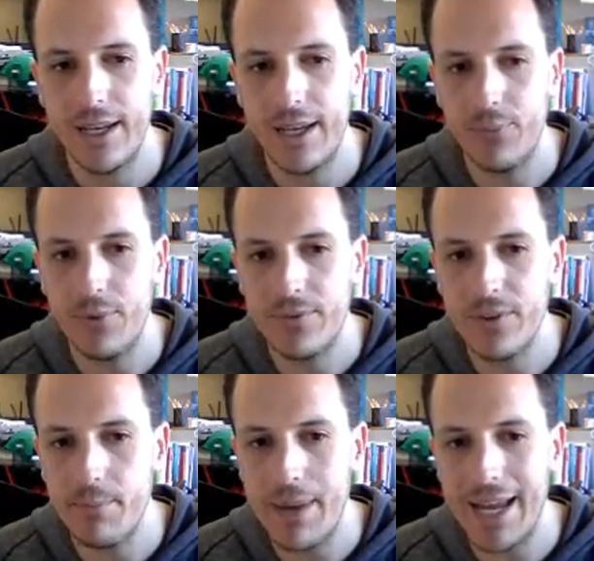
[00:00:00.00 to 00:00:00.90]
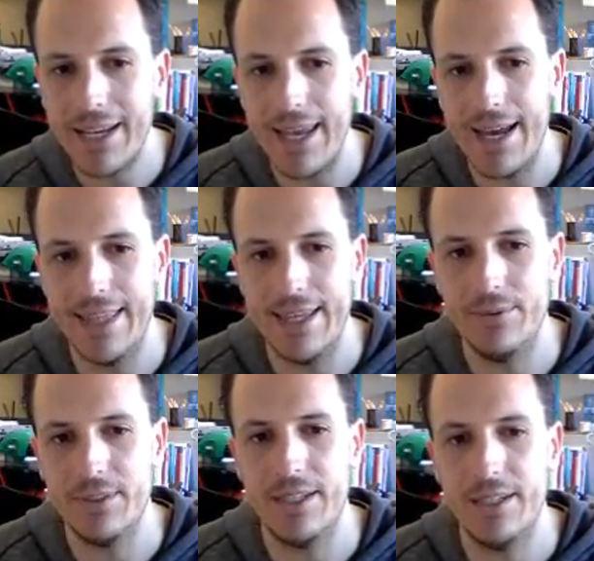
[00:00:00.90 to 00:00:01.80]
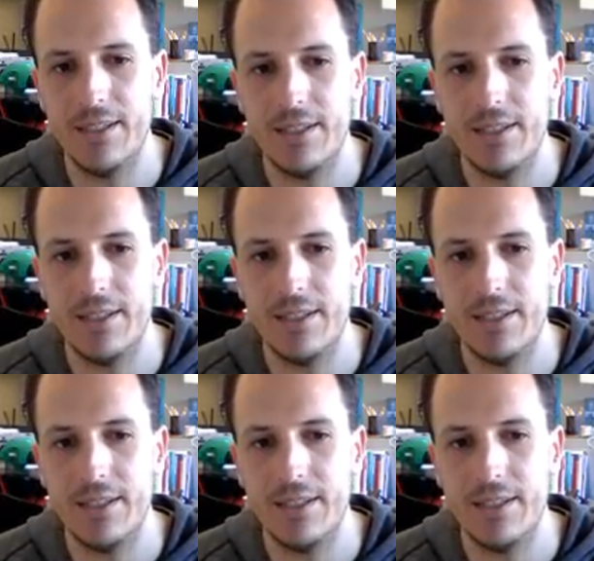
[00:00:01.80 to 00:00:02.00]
and one for the bad guy that was hit.